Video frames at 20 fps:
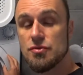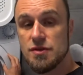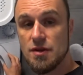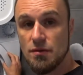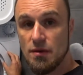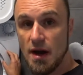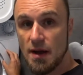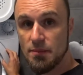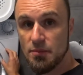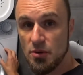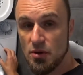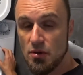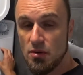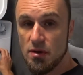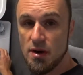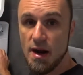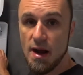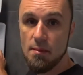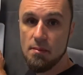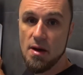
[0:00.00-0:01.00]
the right
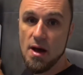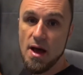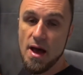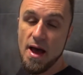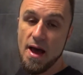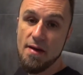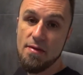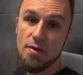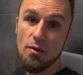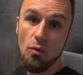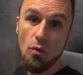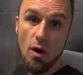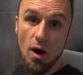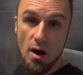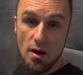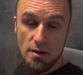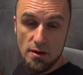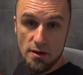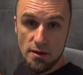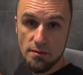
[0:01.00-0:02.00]
program, and the
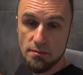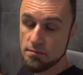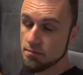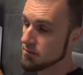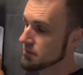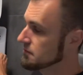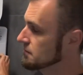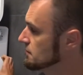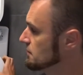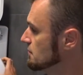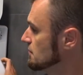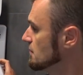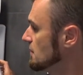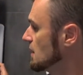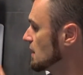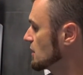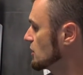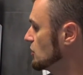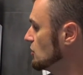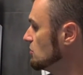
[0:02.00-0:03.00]
water
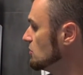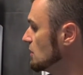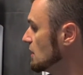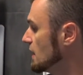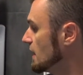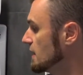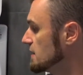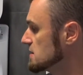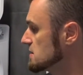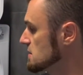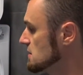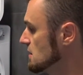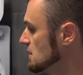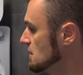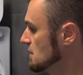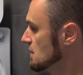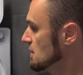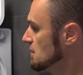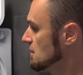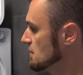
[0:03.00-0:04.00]
accumulates
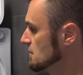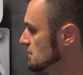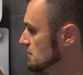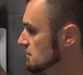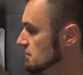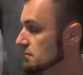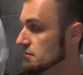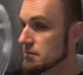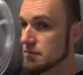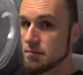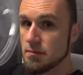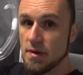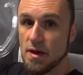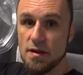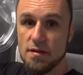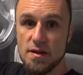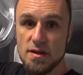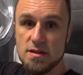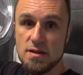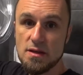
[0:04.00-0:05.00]

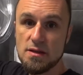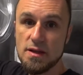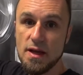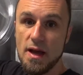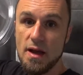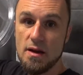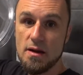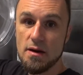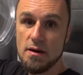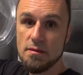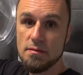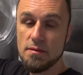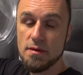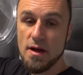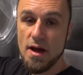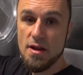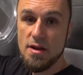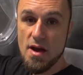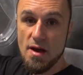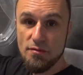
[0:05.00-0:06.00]
in this container,
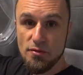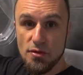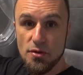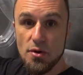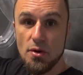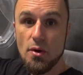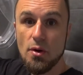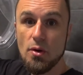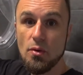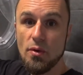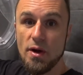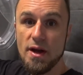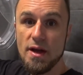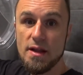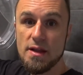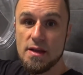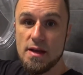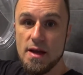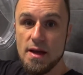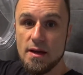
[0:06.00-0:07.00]
and you have to throw it away
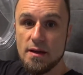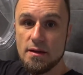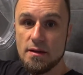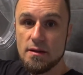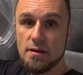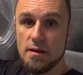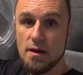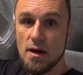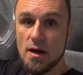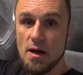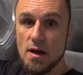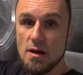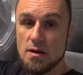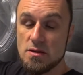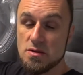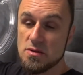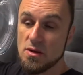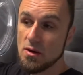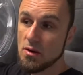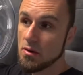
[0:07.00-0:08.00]
at the end.
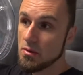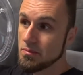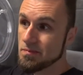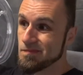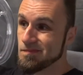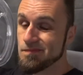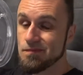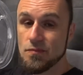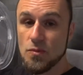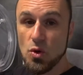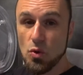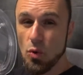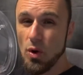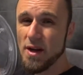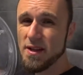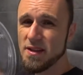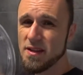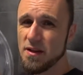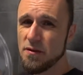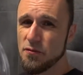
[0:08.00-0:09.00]
So,
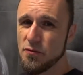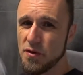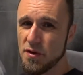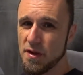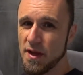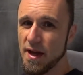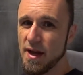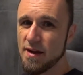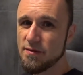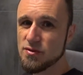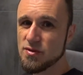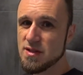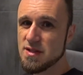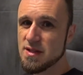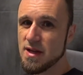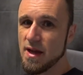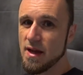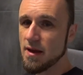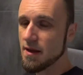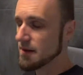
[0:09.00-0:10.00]
quite different, I have to say.